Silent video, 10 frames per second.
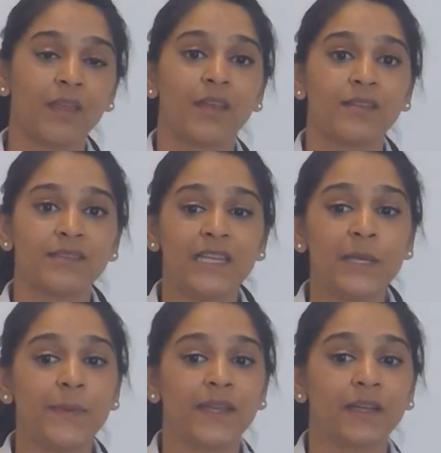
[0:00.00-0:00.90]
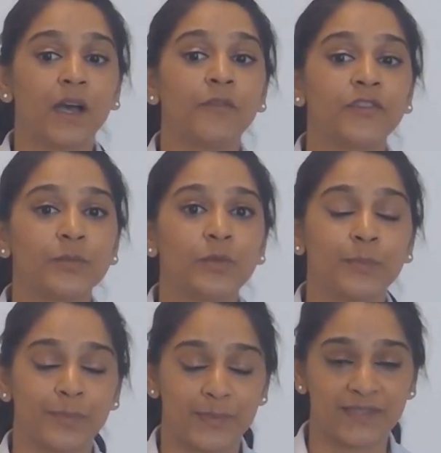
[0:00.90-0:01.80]
Sleep in a comfortable
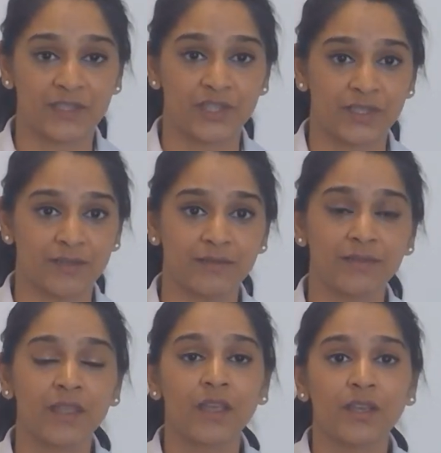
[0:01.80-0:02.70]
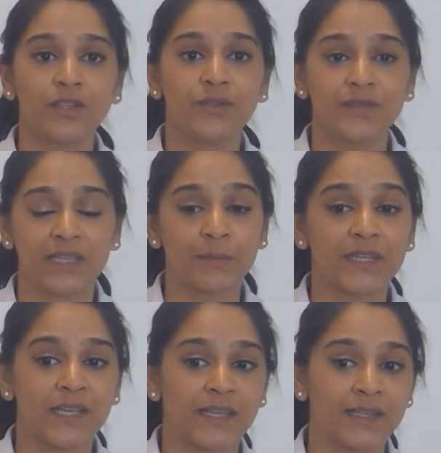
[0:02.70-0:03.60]
position using
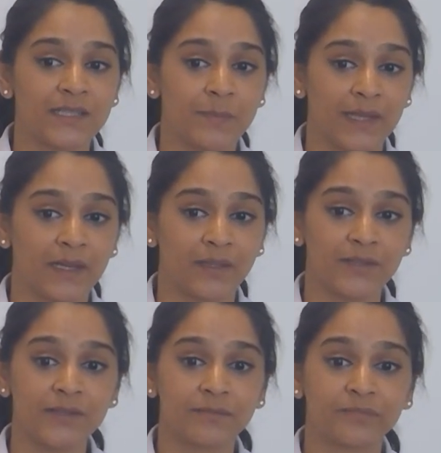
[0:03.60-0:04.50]
maternity pillows.